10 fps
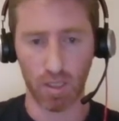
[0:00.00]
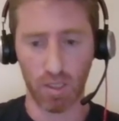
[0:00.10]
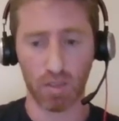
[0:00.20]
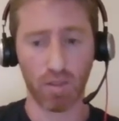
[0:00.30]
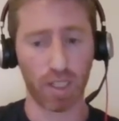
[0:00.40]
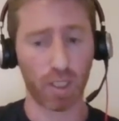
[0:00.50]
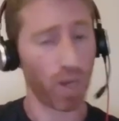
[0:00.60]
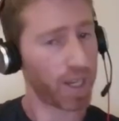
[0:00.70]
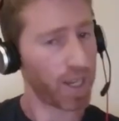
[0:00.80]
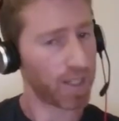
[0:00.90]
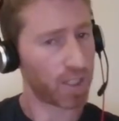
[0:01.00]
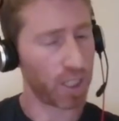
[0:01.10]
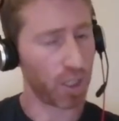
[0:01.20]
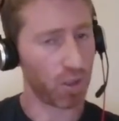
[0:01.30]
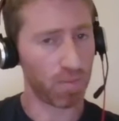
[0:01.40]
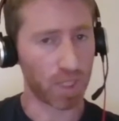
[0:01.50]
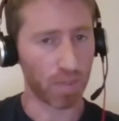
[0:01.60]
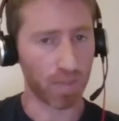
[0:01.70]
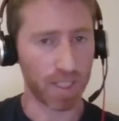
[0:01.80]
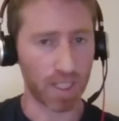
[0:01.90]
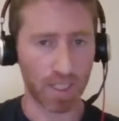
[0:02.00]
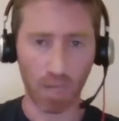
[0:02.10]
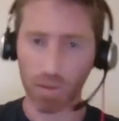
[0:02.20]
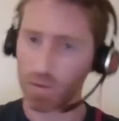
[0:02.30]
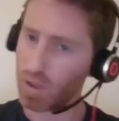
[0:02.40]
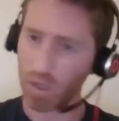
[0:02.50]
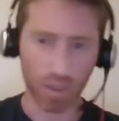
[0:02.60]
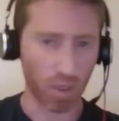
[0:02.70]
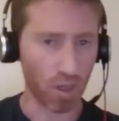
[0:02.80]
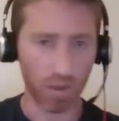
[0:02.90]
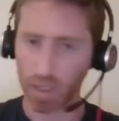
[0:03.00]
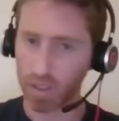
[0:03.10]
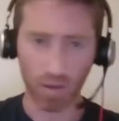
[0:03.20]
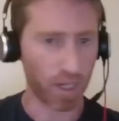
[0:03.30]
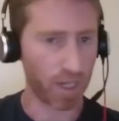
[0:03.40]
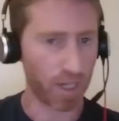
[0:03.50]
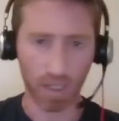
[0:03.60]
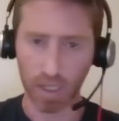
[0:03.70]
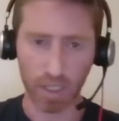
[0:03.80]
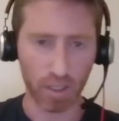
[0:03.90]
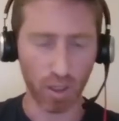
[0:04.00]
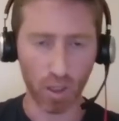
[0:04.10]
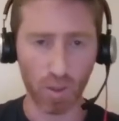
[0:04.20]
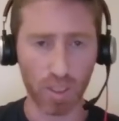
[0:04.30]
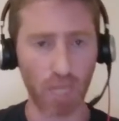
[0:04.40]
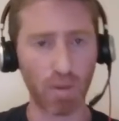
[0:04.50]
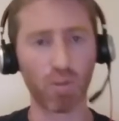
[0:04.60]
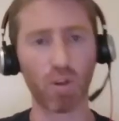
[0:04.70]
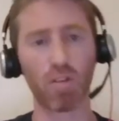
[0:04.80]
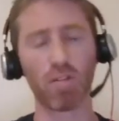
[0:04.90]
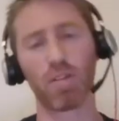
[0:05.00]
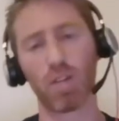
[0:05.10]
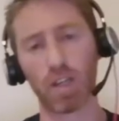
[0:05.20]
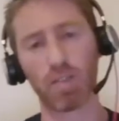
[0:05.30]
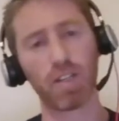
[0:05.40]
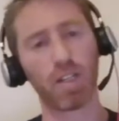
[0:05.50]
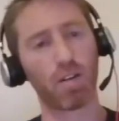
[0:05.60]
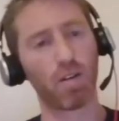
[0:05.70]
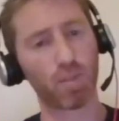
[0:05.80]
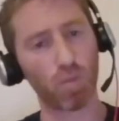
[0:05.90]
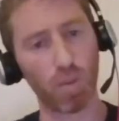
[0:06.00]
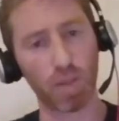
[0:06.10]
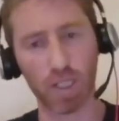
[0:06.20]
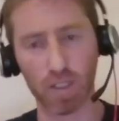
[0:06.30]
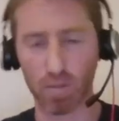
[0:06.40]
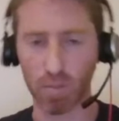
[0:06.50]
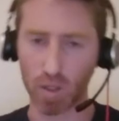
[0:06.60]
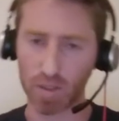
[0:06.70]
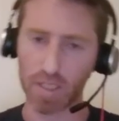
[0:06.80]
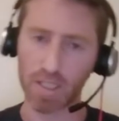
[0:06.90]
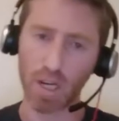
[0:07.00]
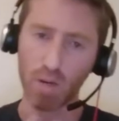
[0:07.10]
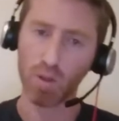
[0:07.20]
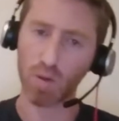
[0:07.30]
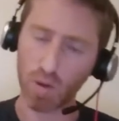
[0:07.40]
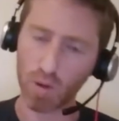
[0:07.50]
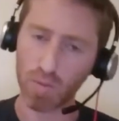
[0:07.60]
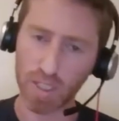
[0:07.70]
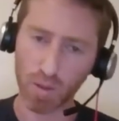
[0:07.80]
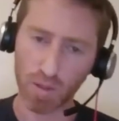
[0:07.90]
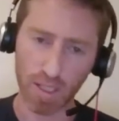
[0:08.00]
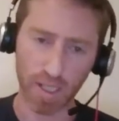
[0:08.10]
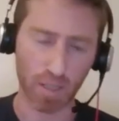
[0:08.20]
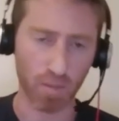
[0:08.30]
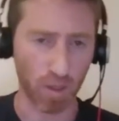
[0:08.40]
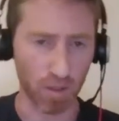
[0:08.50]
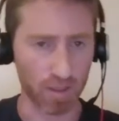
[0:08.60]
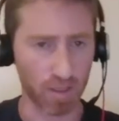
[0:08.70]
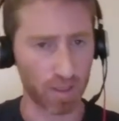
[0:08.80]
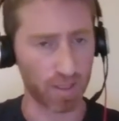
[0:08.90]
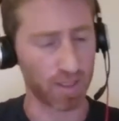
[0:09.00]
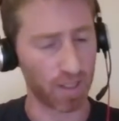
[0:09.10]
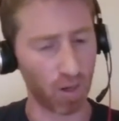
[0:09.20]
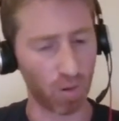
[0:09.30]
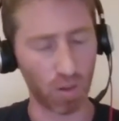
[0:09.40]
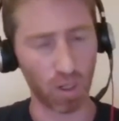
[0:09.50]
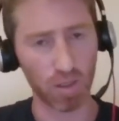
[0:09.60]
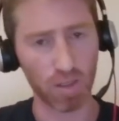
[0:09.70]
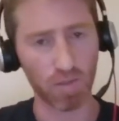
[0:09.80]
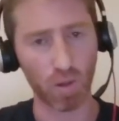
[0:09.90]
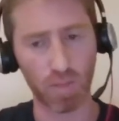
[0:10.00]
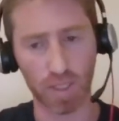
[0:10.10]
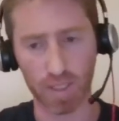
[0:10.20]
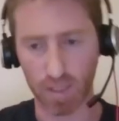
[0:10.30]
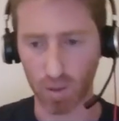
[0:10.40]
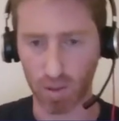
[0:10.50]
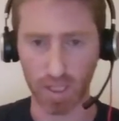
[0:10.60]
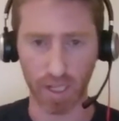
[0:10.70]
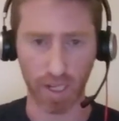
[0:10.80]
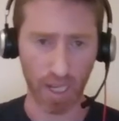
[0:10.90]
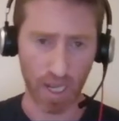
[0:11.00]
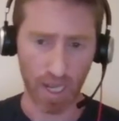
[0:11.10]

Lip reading: Great, so I can't see you, but I'm guessing some of you are nodding your head like no, and some of you are like feeling comfortable because this is how your code base looks like, because this is how lots of code bases looks like.